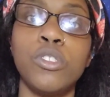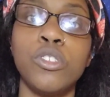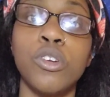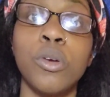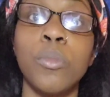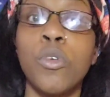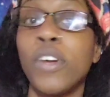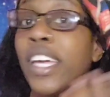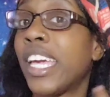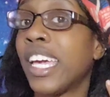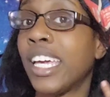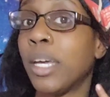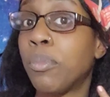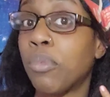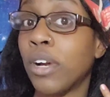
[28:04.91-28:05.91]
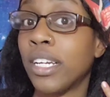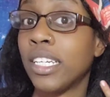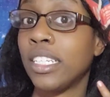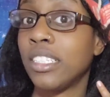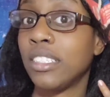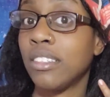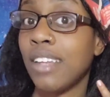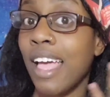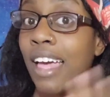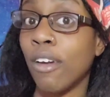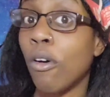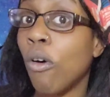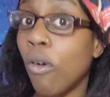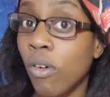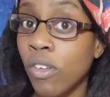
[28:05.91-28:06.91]
full term or can't get
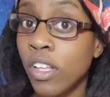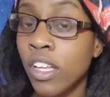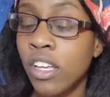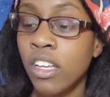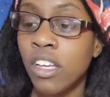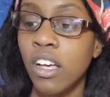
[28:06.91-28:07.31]
pregnant at all,